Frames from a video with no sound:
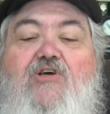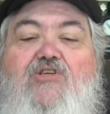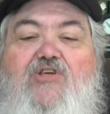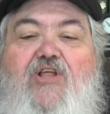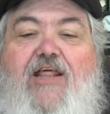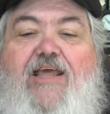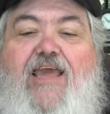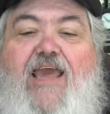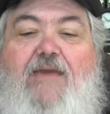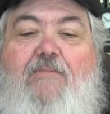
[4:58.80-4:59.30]

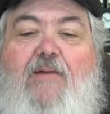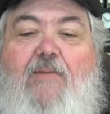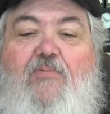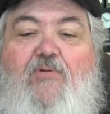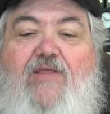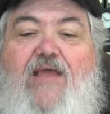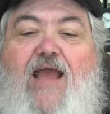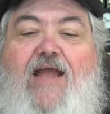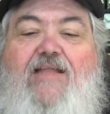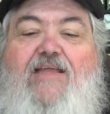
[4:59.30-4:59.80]
So they came up
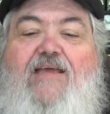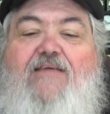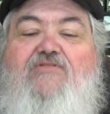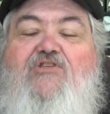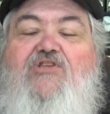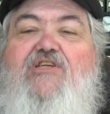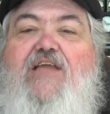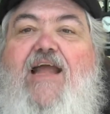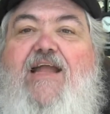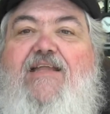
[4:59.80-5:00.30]
with the idea
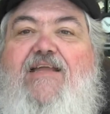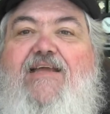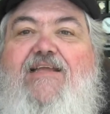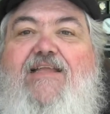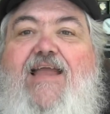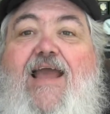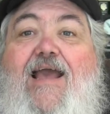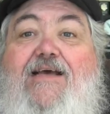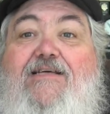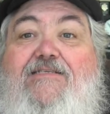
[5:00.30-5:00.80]
of
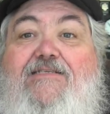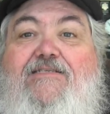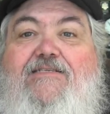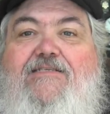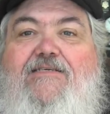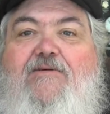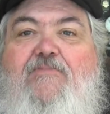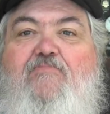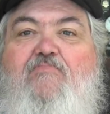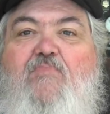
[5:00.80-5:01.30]
standing
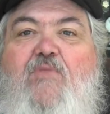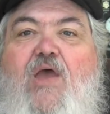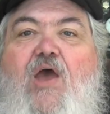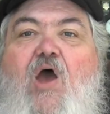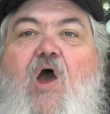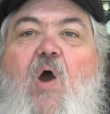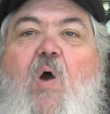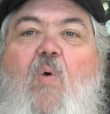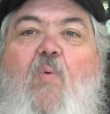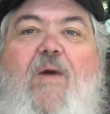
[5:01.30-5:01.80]
desks.
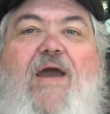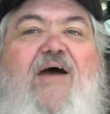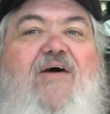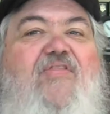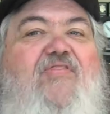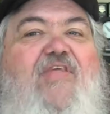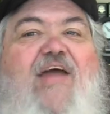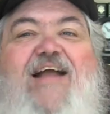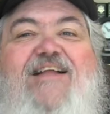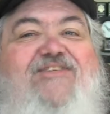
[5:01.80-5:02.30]

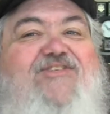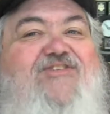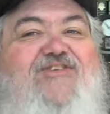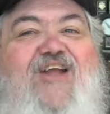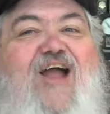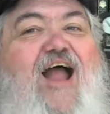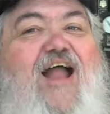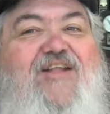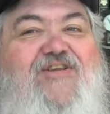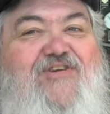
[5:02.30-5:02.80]
Well, that's
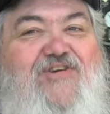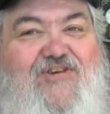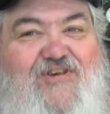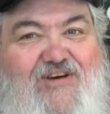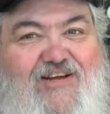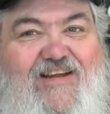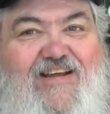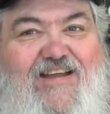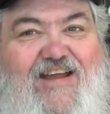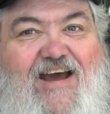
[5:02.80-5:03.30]
not
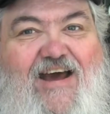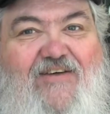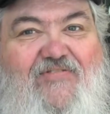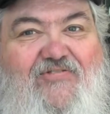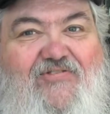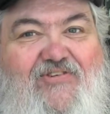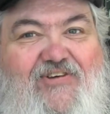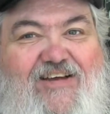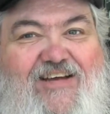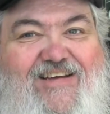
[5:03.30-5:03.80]
good
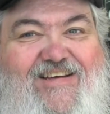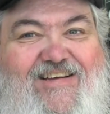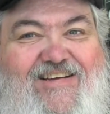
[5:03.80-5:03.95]
enough.